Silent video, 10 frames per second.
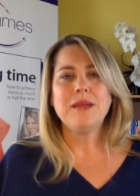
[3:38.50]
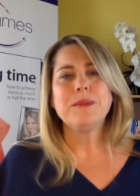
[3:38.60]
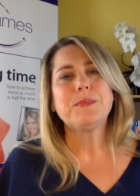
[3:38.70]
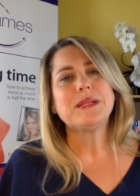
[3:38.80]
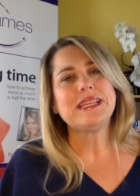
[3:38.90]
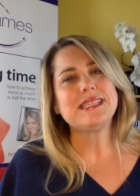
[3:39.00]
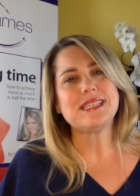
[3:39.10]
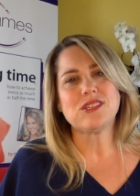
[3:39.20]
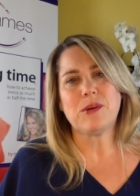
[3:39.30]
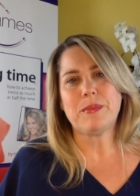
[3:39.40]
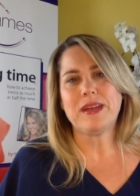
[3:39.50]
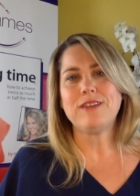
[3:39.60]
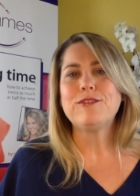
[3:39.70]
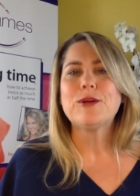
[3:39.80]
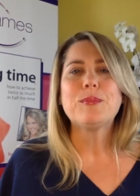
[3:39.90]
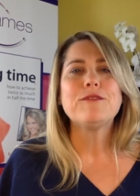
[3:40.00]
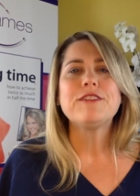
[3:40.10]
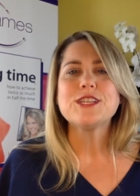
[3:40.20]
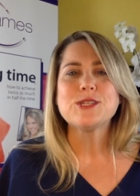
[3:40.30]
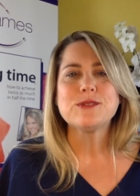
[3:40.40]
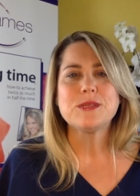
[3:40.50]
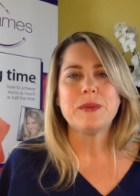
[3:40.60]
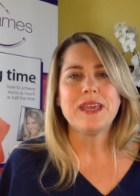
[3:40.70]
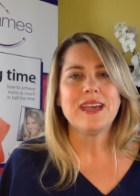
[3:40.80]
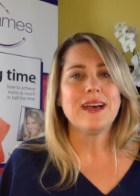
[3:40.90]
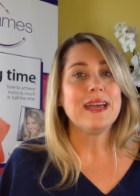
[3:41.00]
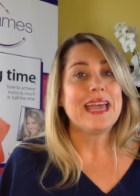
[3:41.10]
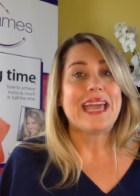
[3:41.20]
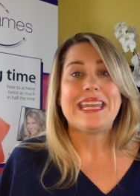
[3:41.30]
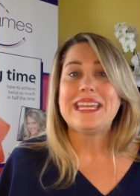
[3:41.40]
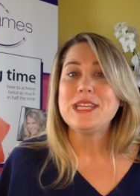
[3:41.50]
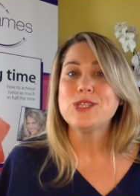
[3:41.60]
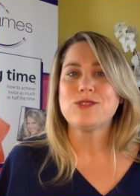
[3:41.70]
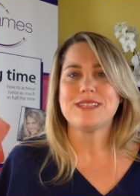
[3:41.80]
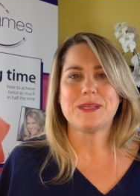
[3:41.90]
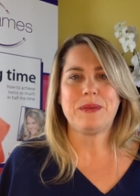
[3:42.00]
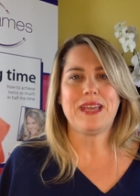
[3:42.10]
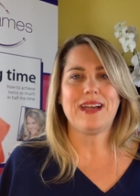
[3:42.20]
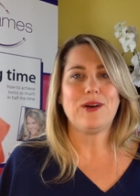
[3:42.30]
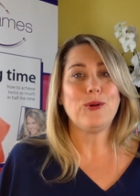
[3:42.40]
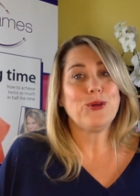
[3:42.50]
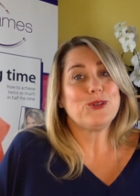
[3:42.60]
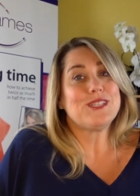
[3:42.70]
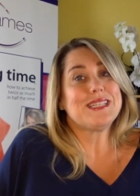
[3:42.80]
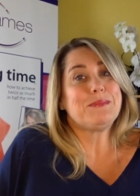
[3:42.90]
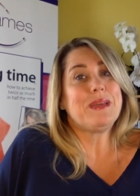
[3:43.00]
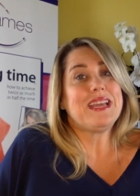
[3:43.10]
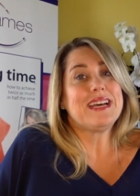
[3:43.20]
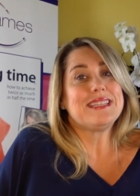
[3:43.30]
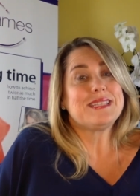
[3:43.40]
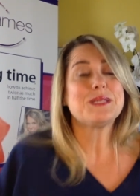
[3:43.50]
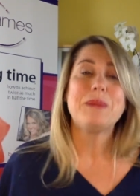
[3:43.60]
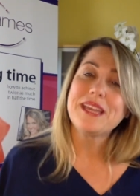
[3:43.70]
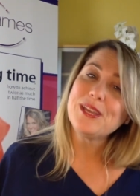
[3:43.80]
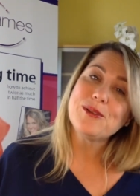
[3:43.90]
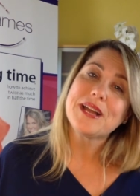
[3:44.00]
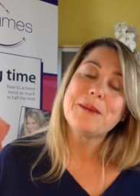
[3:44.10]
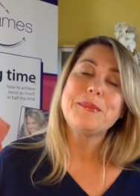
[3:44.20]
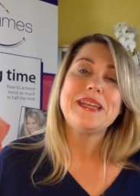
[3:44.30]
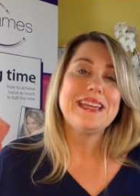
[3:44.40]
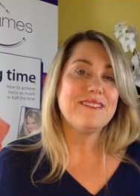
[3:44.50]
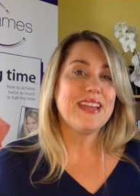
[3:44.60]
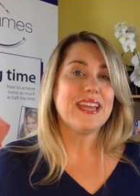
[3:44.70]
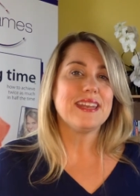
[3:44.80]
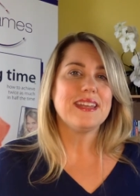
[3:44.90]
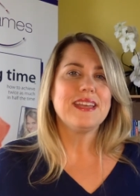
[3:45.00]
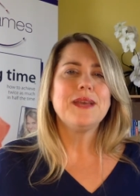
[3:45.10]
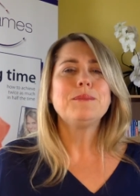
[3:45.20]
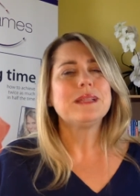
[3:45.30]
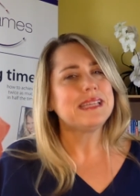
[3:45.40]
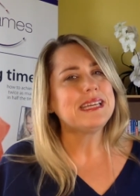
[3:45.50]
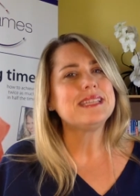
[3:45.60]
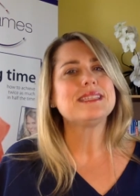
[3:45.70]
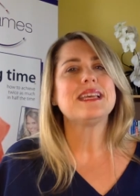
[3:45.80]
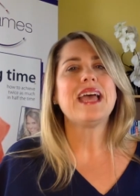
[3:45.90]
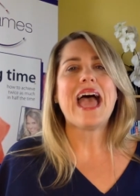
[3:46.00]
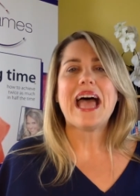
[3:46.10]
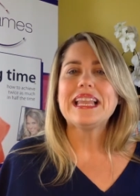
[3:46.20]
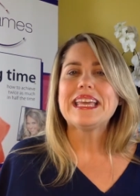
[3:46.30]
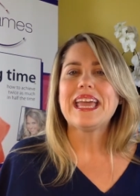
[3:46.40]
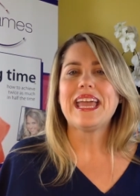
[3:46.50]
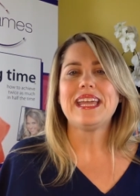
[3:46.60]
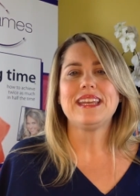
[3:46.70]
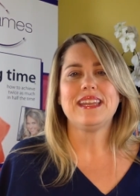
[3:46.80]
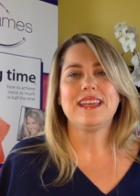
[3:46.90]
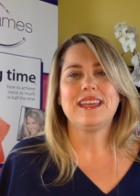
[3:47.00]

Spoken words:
But please stop it. If you're a professional speaker, an industry speaker, or you're just being asked to speak at your company event, please allocate,